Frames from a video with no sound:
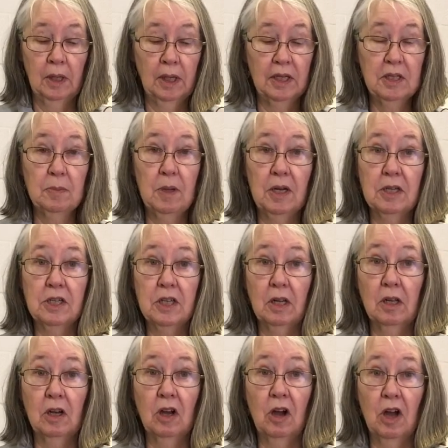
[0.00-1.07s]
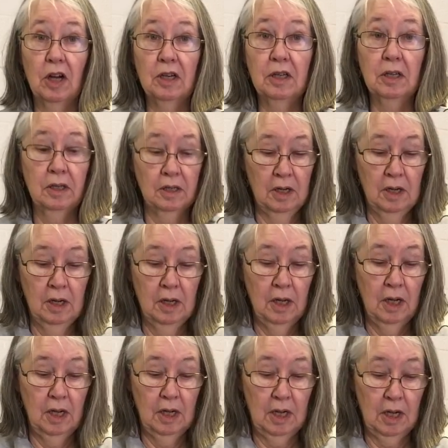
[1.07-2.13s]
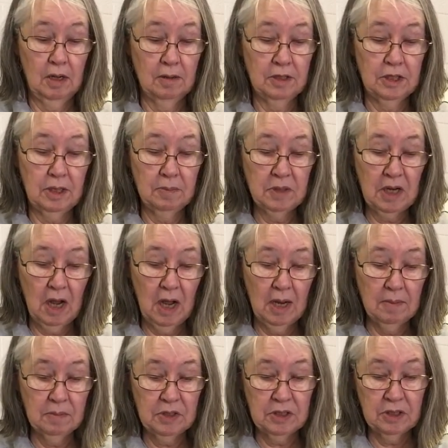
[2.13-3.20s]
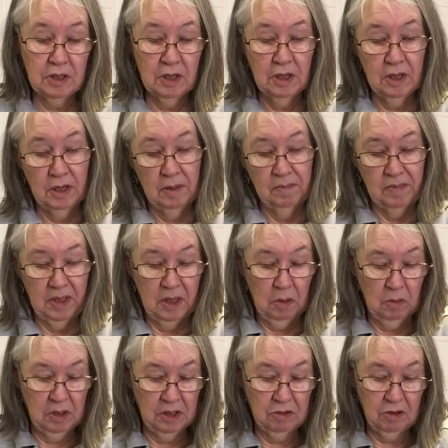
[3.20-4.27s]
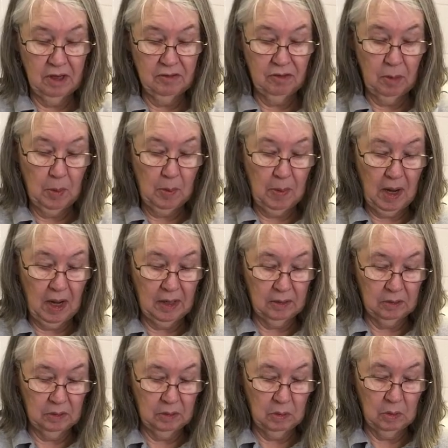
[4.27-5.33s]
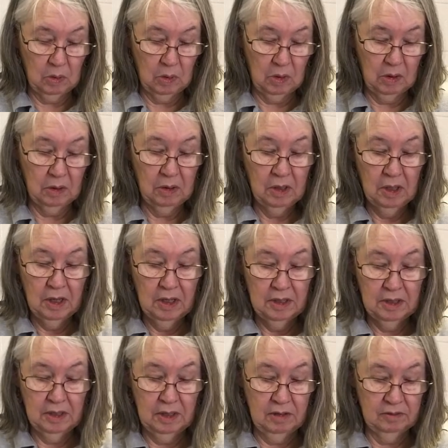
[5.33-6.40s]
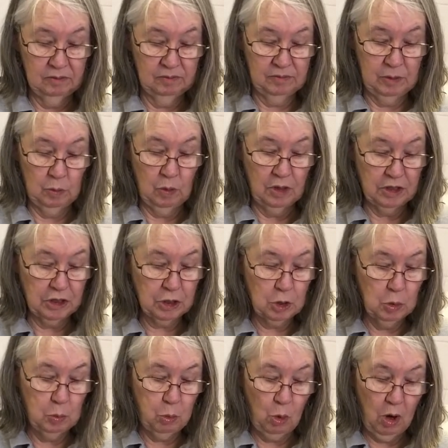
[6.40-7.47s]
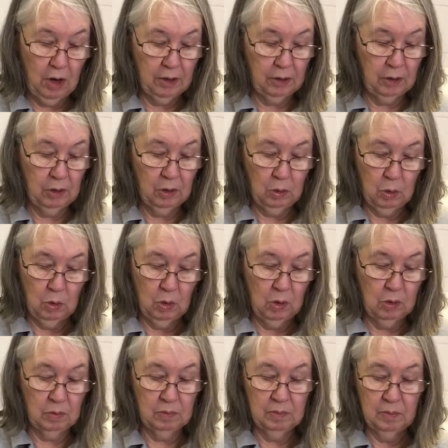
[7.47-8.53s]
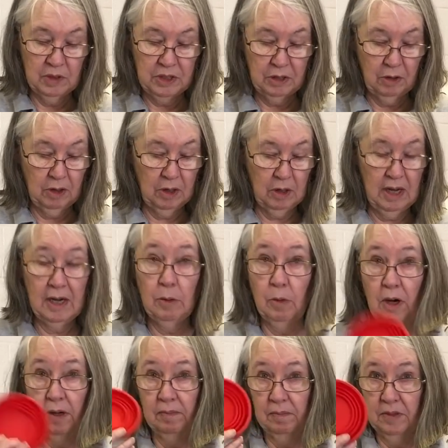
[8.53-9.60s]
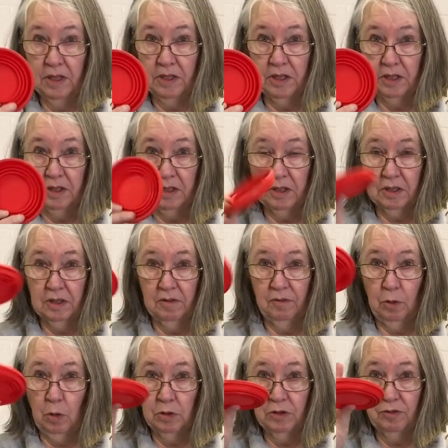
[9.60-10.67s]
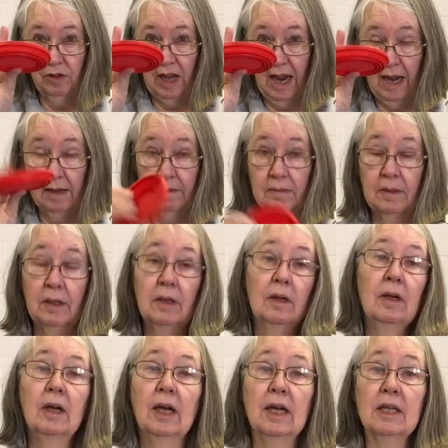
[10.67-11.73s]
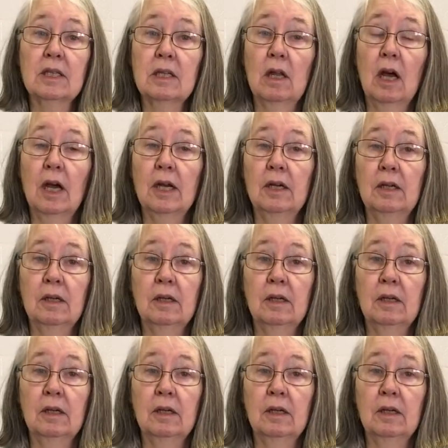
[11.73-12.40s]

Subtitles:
It's made of silicone. Sometimes you don't want to drink from a bottle, or you want to scoop water or material. Anyway, folds flat. It's light.